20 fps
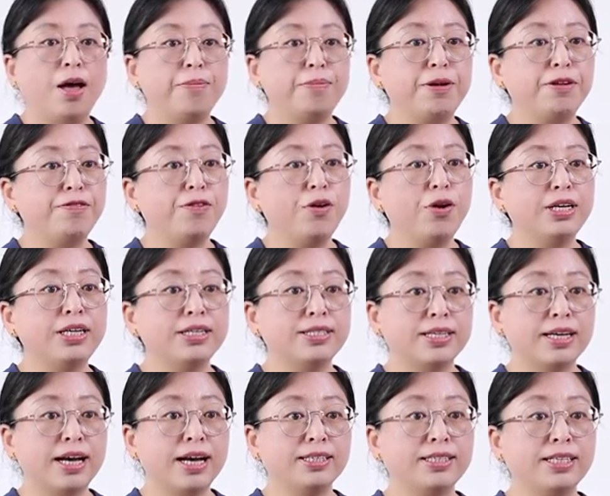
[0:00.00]
Before
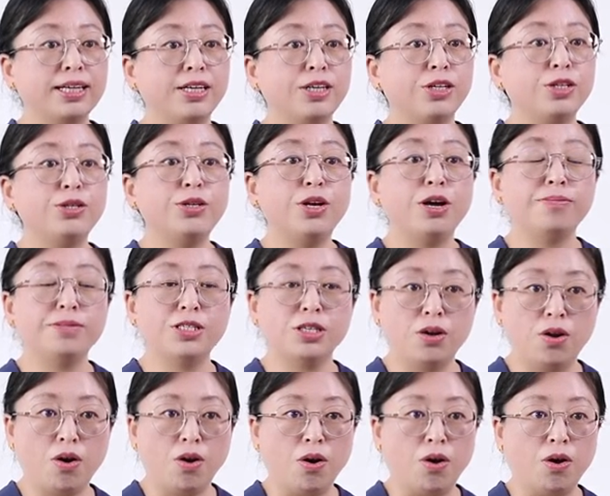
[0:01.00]
discussing Coulomb's
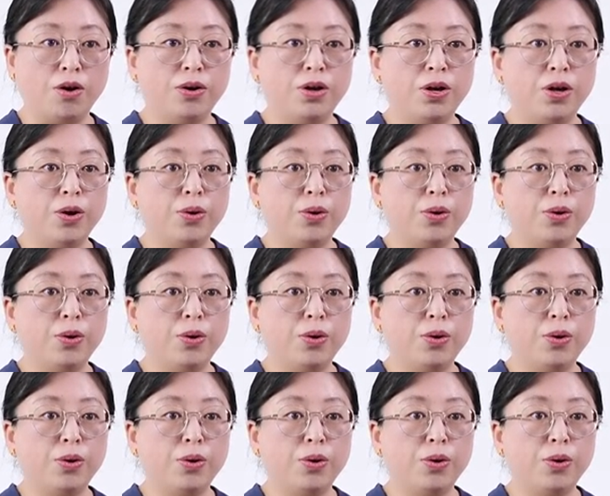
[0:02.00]
law,